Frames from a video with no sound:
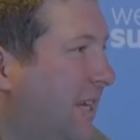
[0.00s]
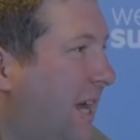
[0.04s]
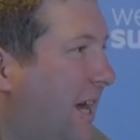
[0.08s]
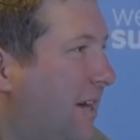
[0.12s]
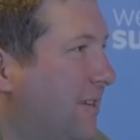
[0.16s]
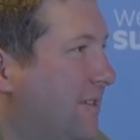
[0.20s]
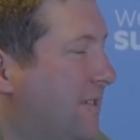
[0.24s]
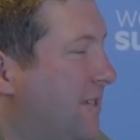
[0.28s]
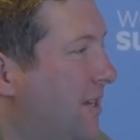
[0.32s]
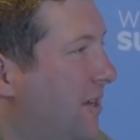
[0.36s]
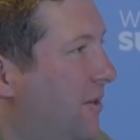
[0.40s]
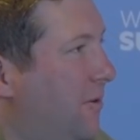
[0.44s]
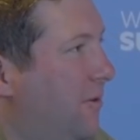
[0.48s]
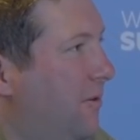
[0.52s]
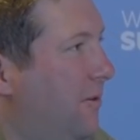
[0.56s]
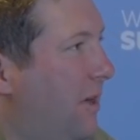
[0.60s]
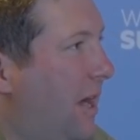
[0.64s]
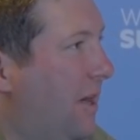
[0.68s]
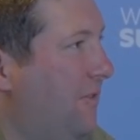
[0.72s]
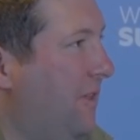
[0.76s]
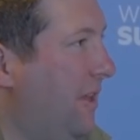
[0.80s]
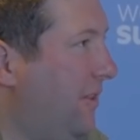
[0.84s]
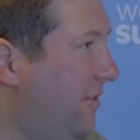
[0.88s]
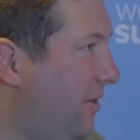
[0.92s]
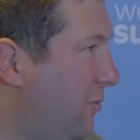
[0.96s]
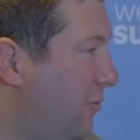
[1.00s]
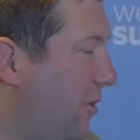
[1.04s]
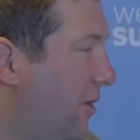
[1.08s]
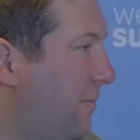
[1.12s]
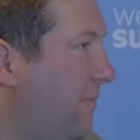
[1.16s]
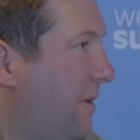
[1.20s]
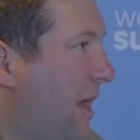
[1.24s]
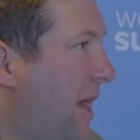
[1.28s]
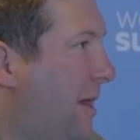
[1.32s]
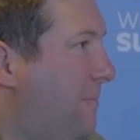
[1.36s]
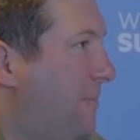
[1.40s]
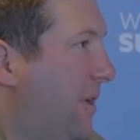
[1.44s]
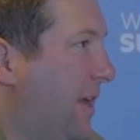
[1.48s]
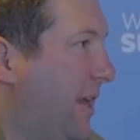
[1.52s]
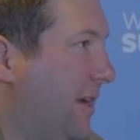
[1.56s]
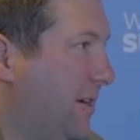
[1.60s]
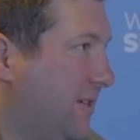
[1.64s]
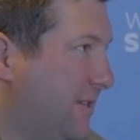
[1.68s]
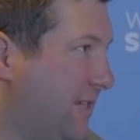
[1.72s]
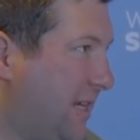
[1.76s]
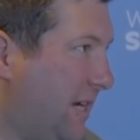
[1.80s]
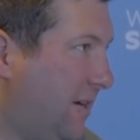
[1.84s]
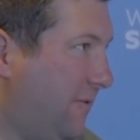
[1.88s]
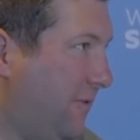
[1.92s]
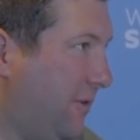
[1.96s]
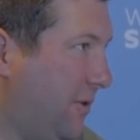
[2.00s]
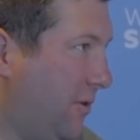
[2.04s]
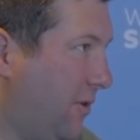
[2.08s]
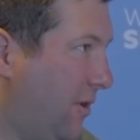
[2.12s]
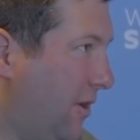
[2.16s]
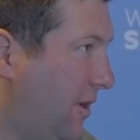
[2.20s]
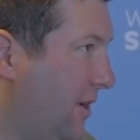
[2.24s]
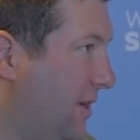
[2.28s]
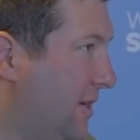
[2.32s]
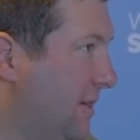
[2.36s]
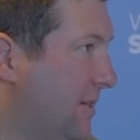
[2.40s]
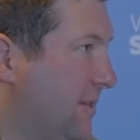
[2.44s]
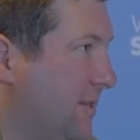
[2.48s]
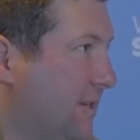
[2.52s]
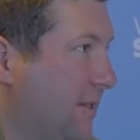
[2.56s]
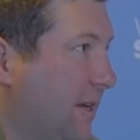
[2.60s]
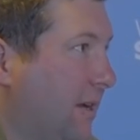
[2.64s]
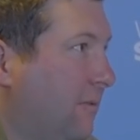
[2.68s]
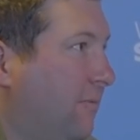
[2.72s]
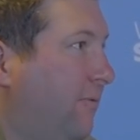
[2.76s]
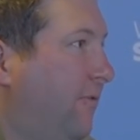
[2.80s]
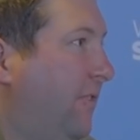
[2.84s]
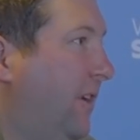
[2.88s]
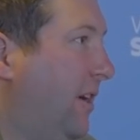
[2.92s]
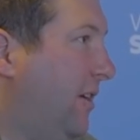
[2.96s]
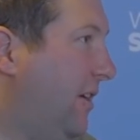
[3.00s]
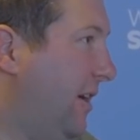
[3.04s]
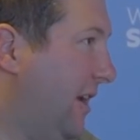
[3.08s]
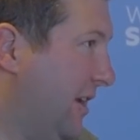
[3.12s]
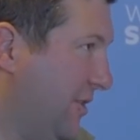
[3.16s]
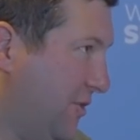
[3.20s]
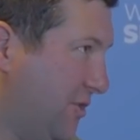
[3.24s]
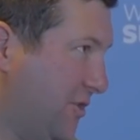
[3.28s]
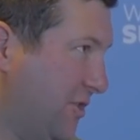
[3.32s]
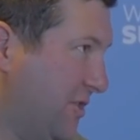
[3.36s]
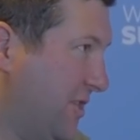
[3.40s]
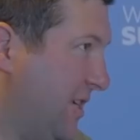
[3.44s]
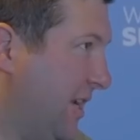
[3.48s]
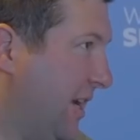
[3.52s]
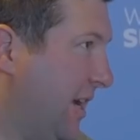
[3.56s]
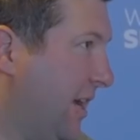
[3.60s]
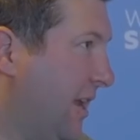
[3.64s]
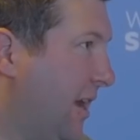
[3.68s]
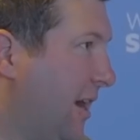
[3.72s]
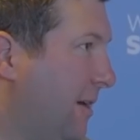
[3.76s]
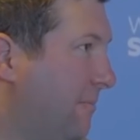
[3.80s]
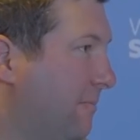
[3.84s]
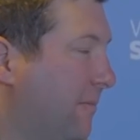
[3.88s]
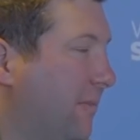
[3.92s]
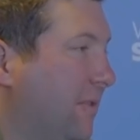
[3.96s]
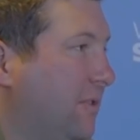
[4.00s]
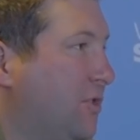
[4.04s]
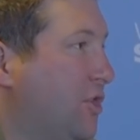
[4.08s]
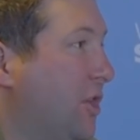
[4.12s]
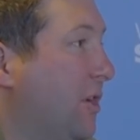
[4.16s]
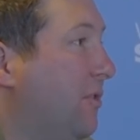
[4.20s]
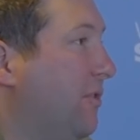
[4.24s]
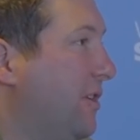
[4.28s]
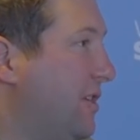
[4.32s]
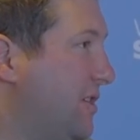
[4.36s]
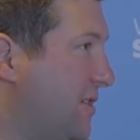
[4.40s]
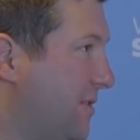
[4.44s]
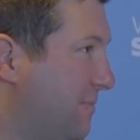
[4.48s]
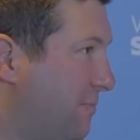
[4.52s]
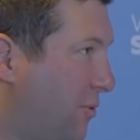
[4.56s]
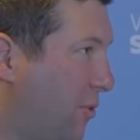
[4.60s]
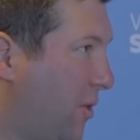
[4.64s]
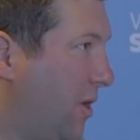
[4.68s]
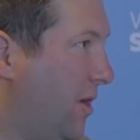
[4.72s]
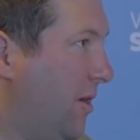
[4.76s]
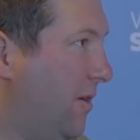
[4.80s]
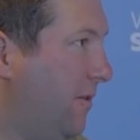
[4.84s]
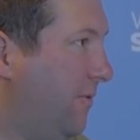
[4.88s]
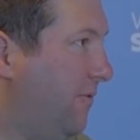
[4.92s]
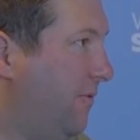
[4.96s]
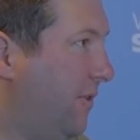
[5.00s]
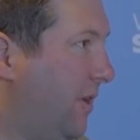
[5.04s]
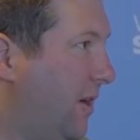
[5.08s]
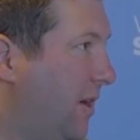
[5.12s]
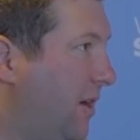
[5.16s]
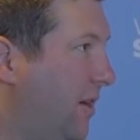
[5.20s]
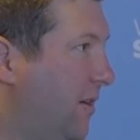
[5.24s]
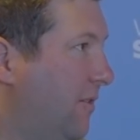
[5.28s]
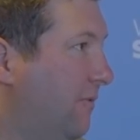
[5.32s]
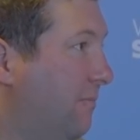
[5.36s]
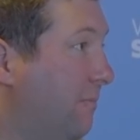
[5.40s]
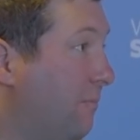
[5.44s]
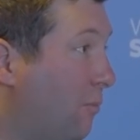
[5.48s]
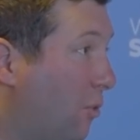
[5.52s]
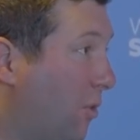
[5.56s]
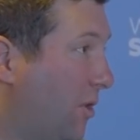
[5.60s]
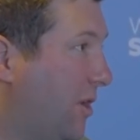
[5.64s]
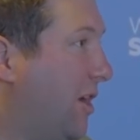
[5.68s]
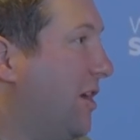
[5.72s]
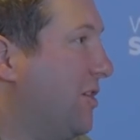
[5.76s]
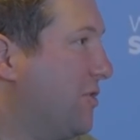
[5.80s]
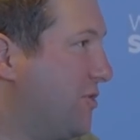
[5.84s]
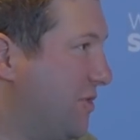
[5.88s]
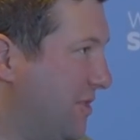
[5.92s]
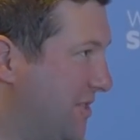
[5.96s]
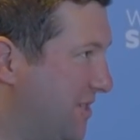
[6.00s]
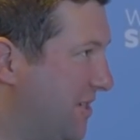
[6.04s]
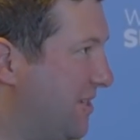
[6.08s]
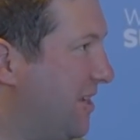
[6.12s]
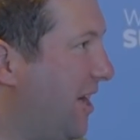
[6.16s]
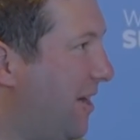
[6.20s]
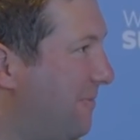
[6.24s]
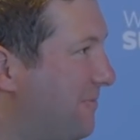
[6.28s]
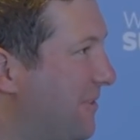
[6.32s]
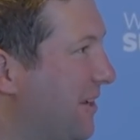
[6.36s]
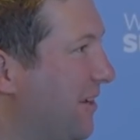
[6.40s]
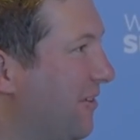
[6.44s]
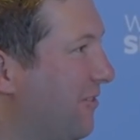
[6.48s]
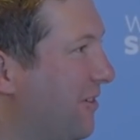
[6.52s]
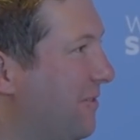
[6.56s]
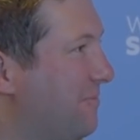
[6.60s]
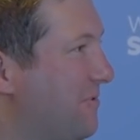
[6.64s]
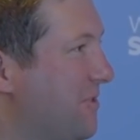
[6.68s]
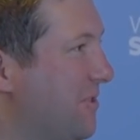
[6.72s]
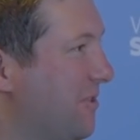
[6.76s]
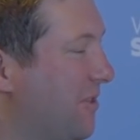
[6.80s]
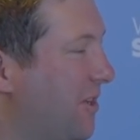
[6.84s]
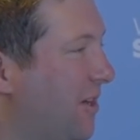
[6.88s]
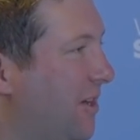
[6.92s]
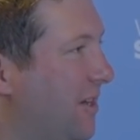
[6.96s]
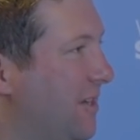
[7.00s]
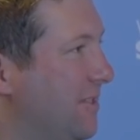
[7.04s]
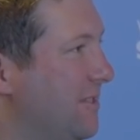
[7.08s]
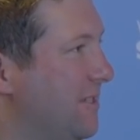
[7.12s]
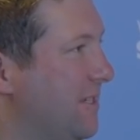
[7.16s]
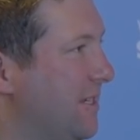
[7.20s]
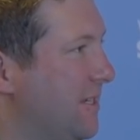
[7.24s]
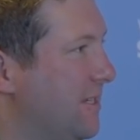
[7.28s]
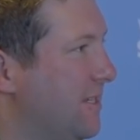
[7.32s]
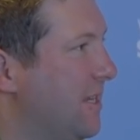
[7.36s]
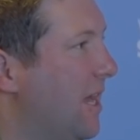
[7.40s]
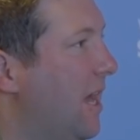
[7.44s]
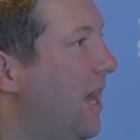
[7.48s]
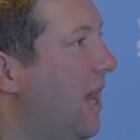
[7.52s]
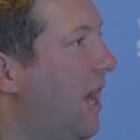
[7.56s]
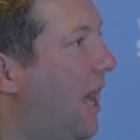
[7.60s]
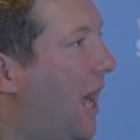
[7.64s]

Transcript: Yeah, so I think the work happening in El Salvador is very interesting, and I'm generally supportive of more countries adopting cryptocurrencies.